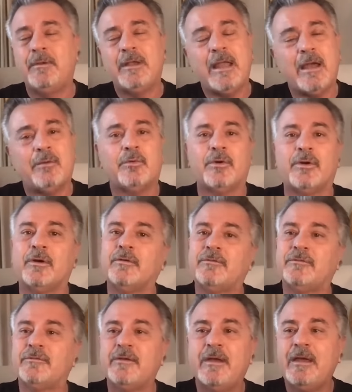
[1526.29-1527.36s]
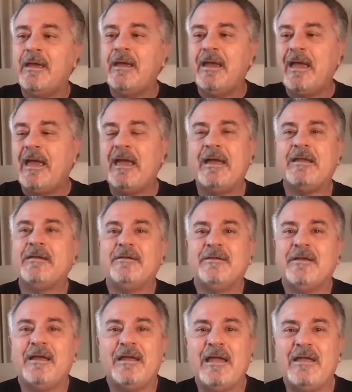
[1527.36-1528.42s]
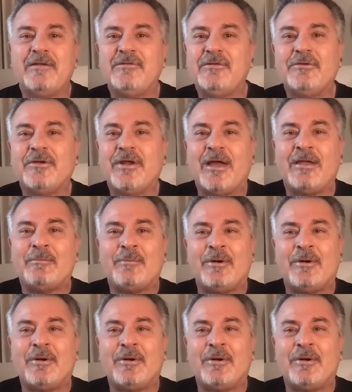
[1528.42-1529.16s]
networks. And as you and I